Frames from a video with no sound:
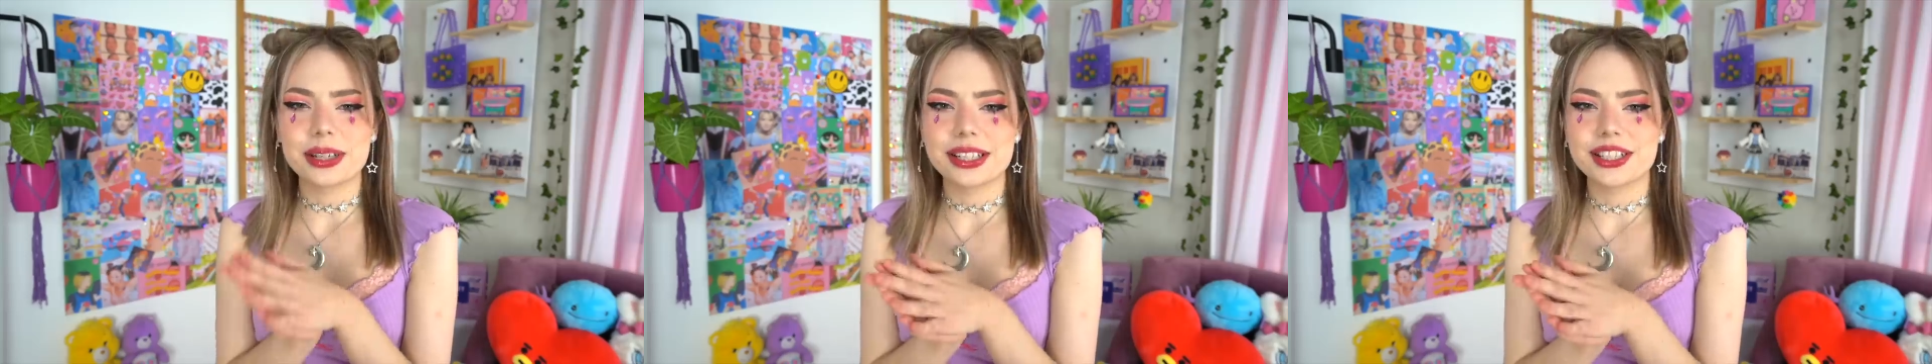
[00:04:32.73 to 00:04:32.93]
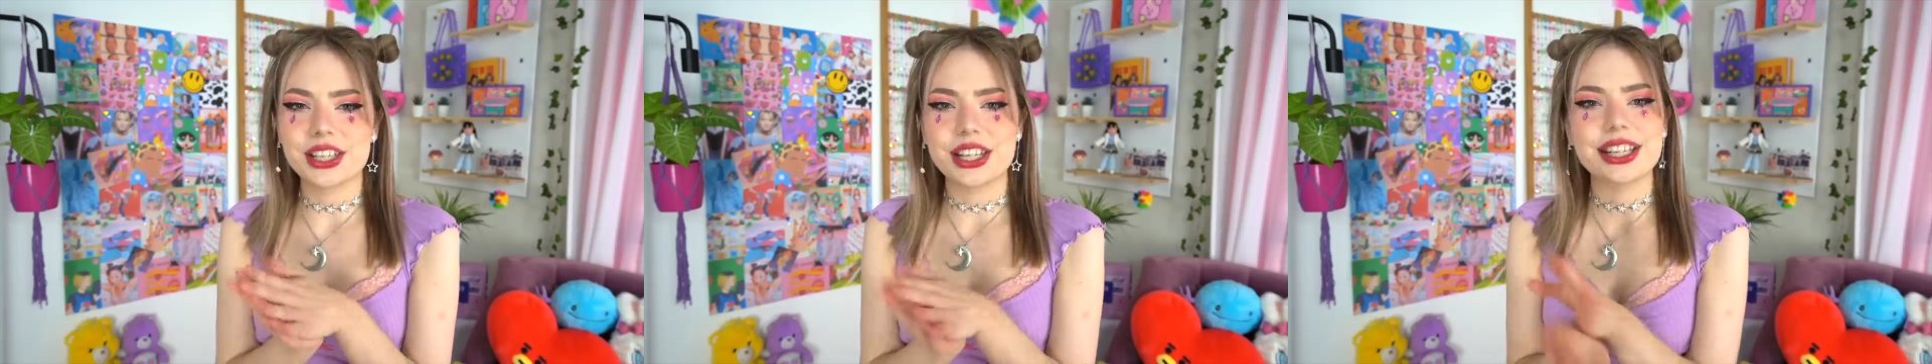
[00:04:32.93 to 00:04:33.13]

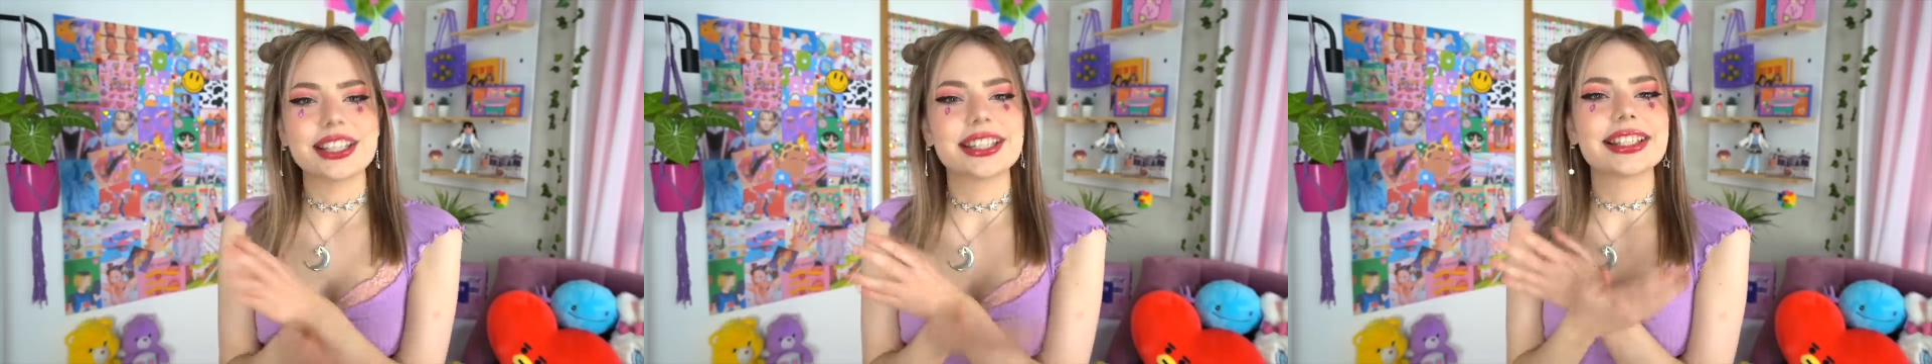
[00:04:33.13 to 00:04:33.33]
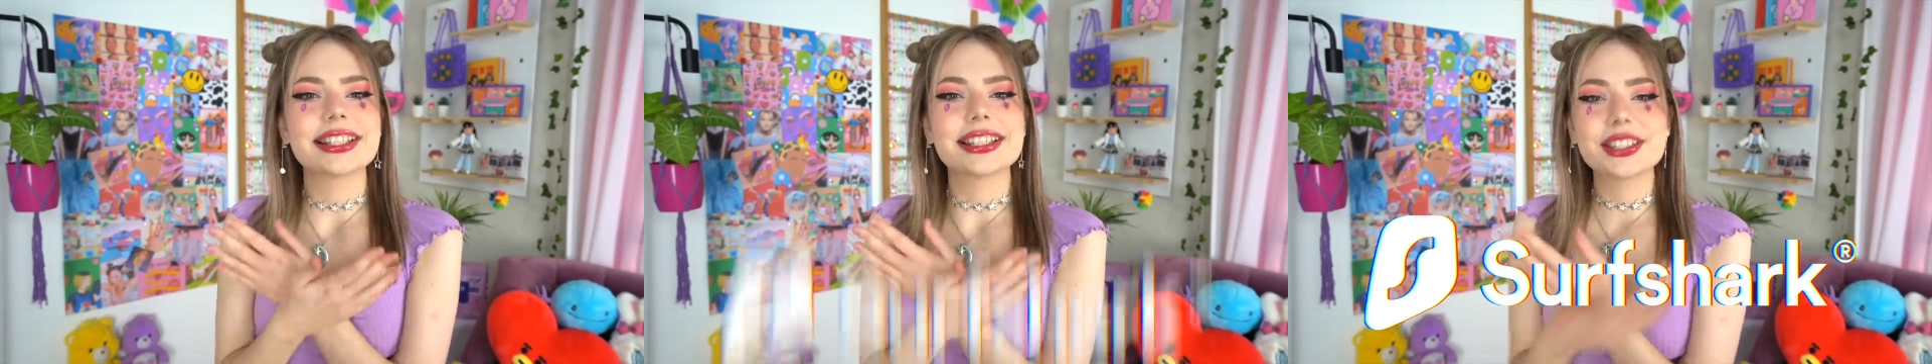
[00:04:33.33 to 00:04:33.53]
which
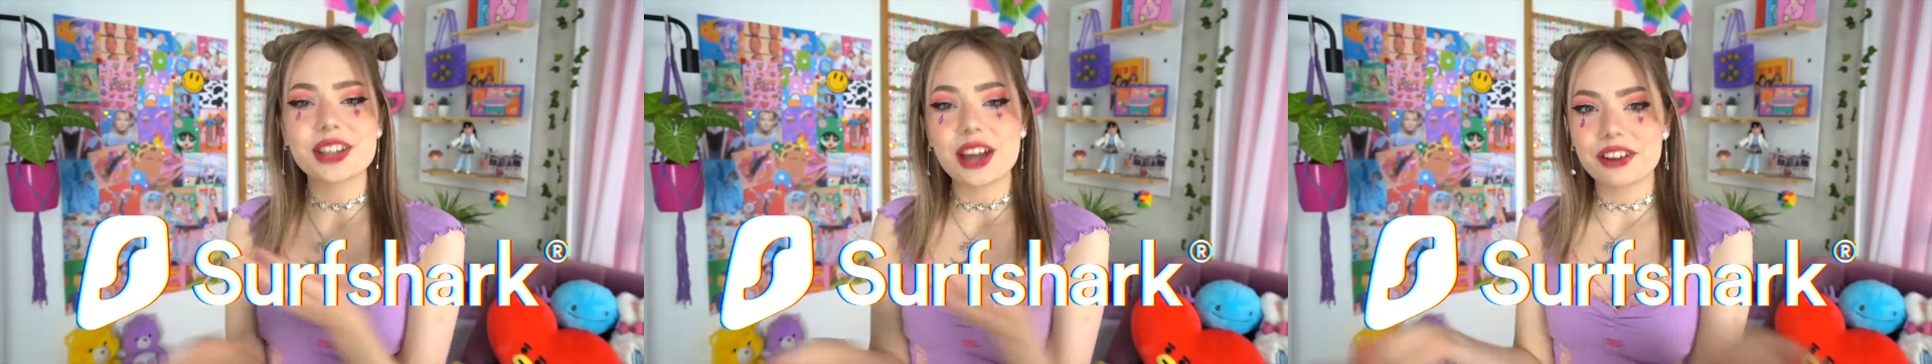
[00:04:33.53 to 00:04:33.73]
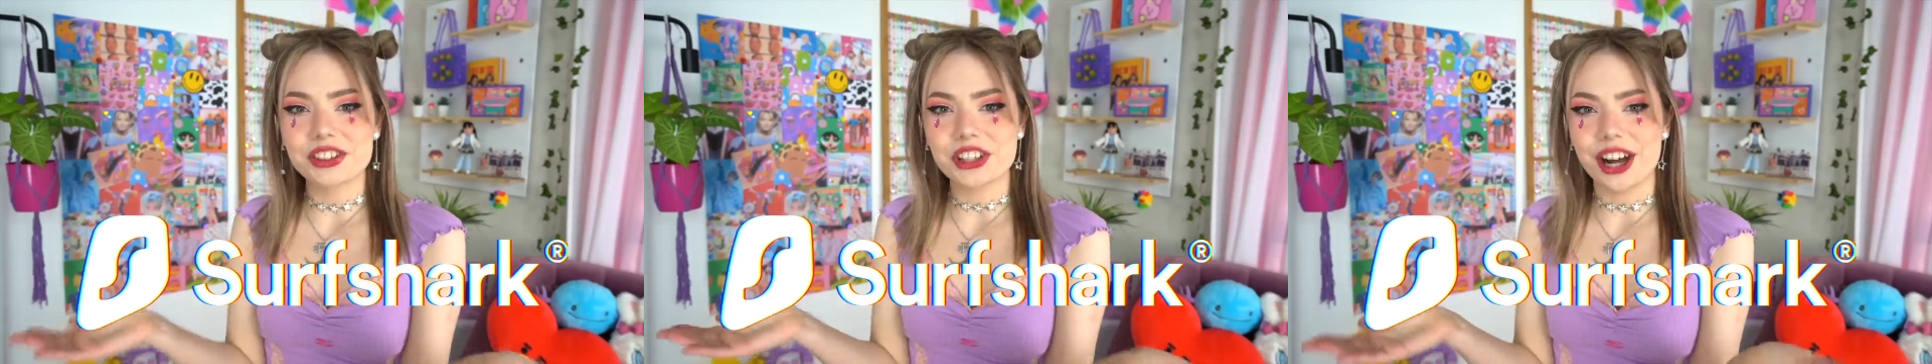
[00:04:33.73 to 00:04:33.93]
is
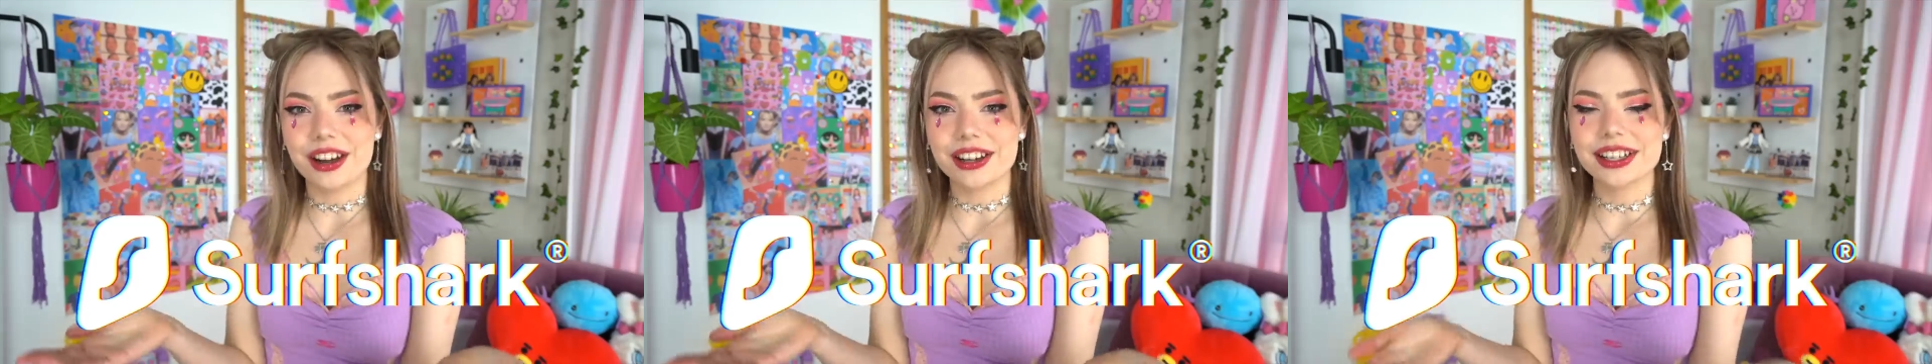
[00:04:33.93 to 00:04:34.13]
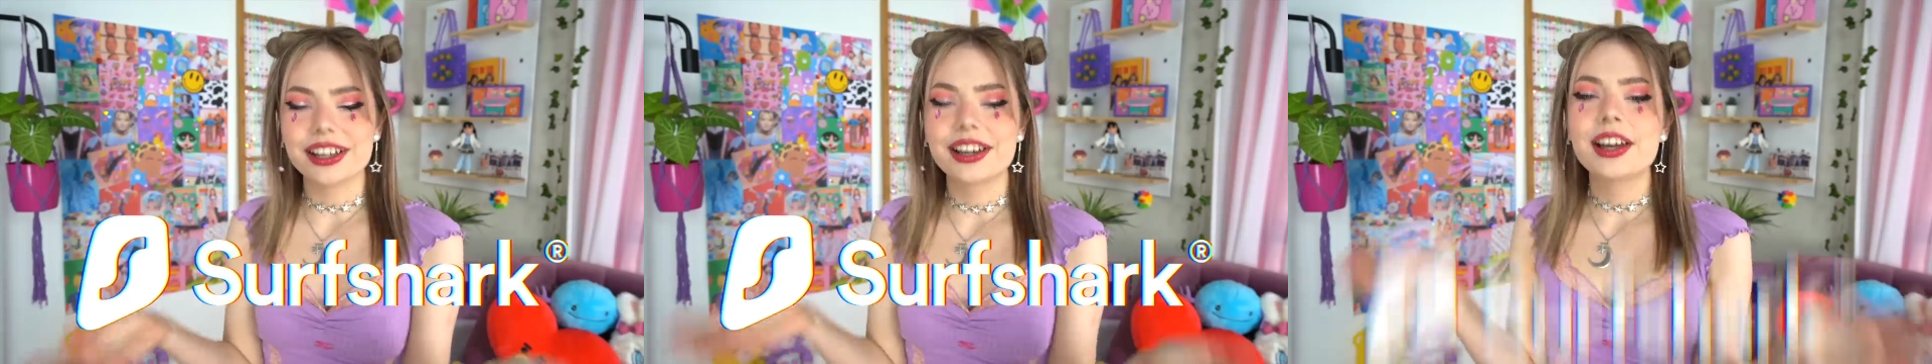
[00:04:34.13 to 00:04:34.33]

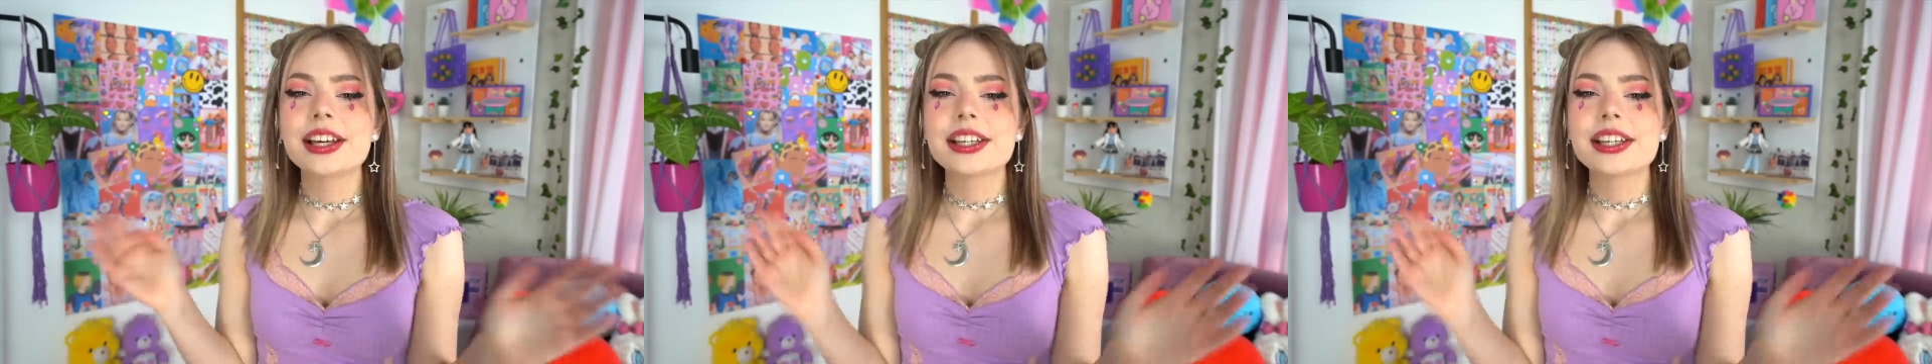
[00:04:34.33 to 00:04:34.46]
Surfshark.